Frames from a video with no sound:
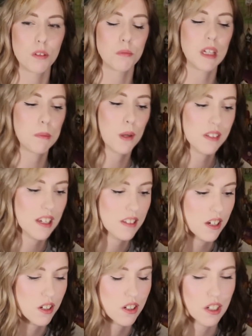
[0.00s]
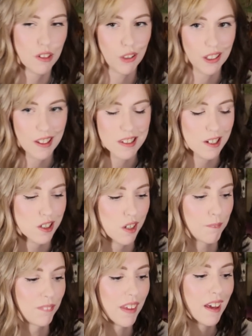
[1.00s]
from depersonalization and
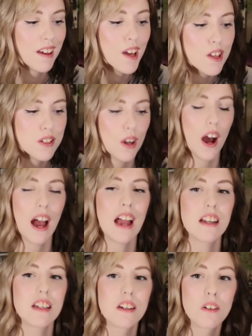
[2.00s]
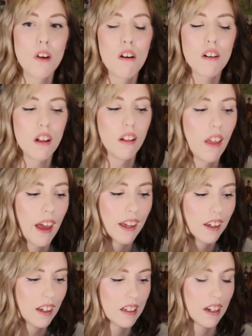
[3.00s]
derealization. So I did not
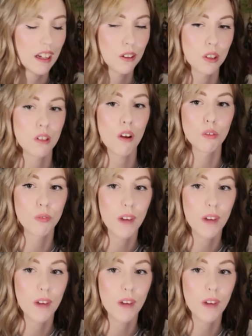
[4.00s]
like, and I could not